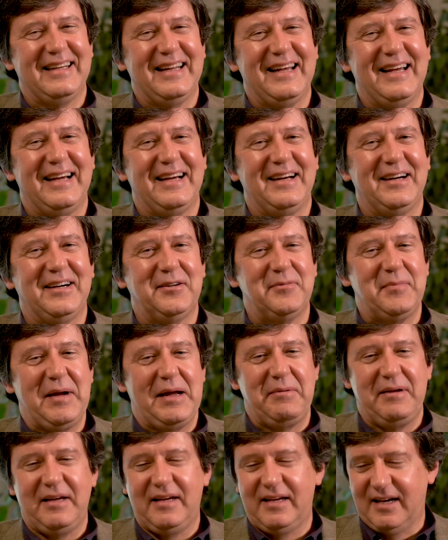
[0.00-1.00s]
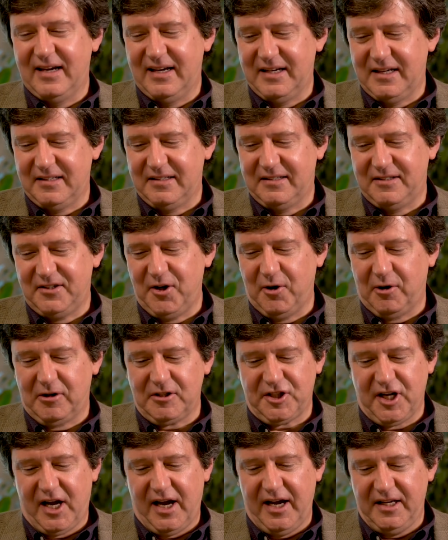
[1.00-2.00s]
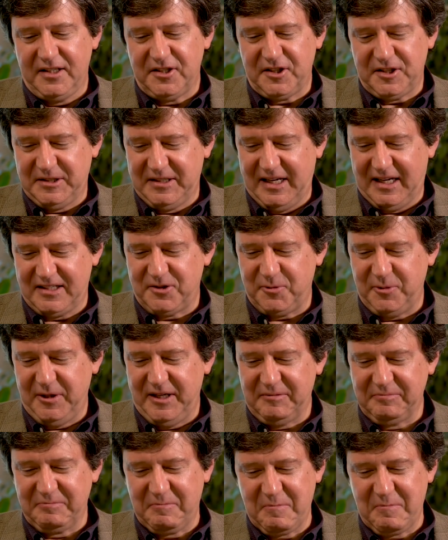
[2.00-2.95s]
No, maybe New York Giants next week.